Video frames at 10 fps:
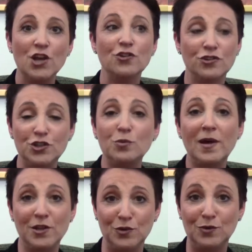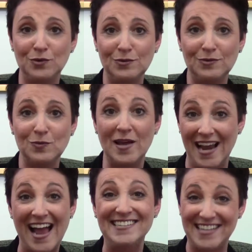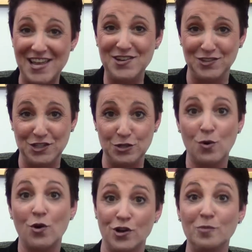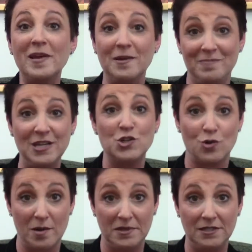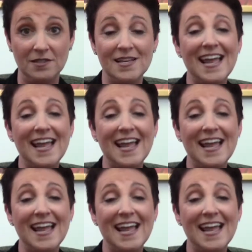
You'll do what I say you'll do, or you'll be in big trouble.